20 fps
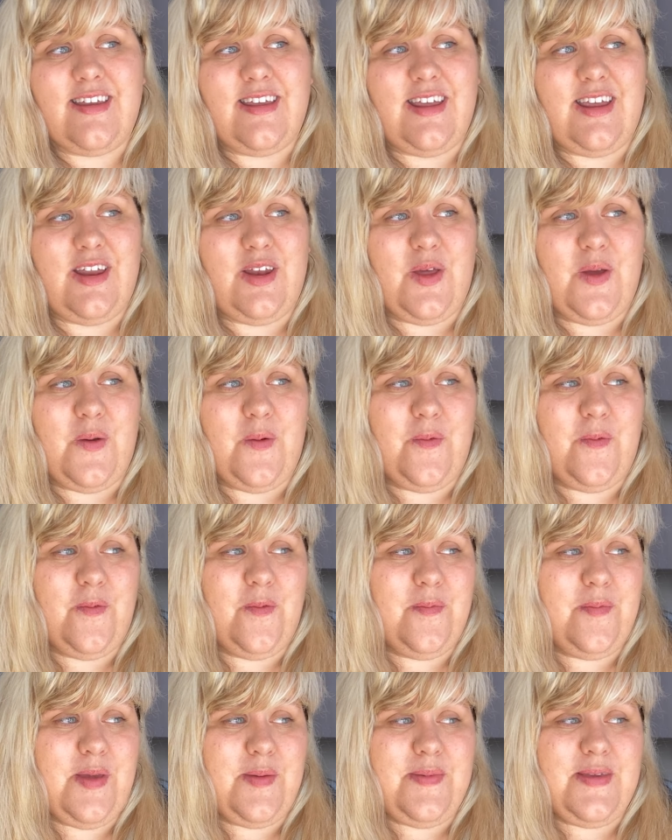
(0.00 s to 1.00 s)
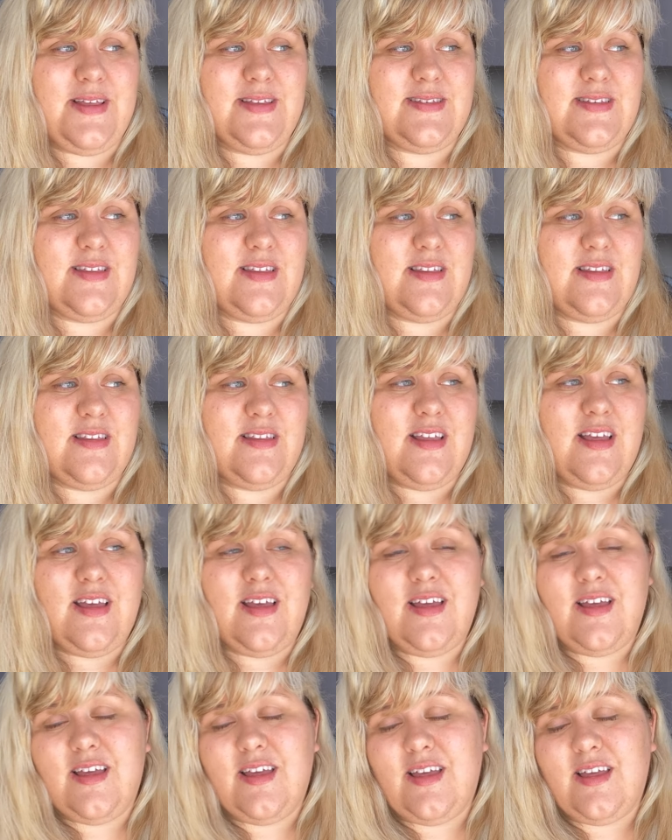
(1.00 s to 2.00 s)
you know, maybe isn't
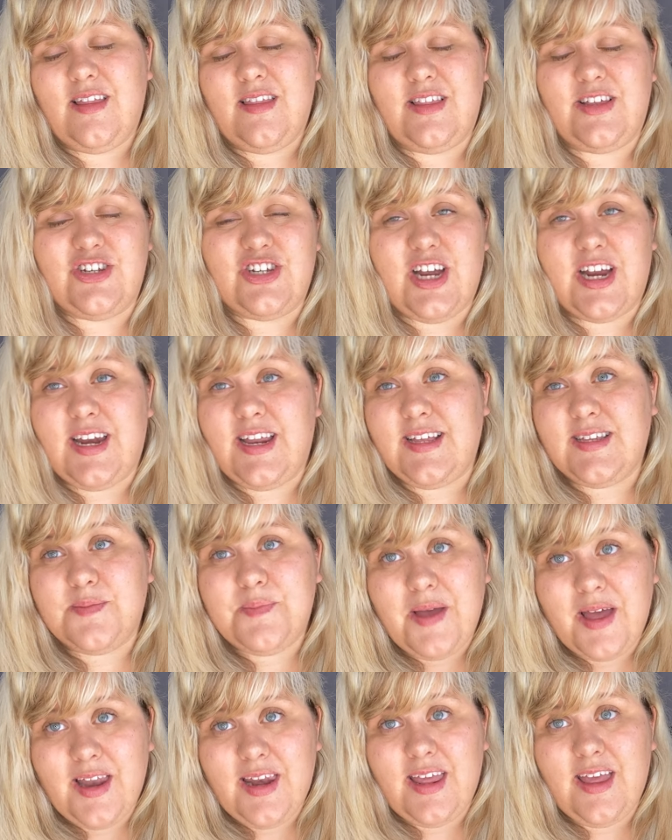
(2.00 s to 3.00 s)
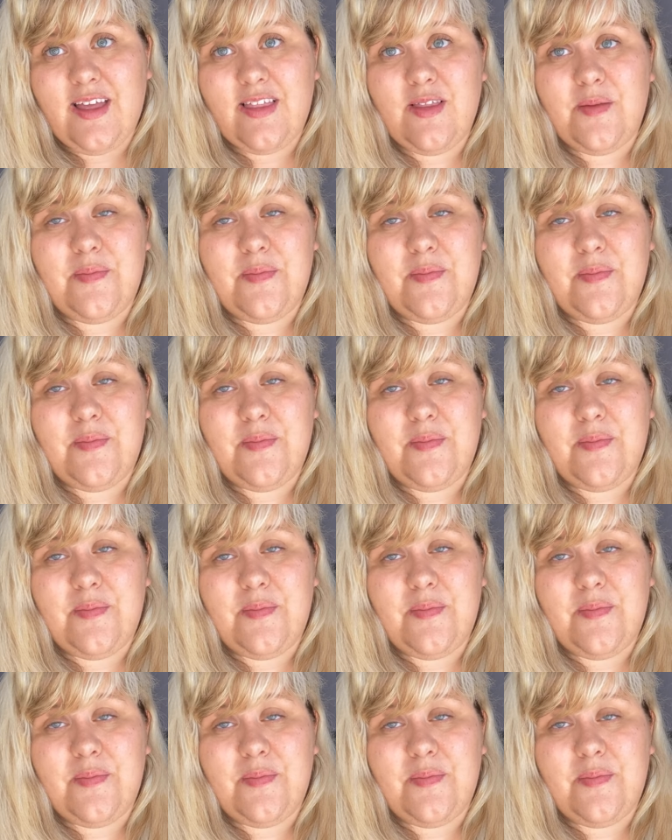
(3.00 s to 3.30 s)
the shiniest penny on the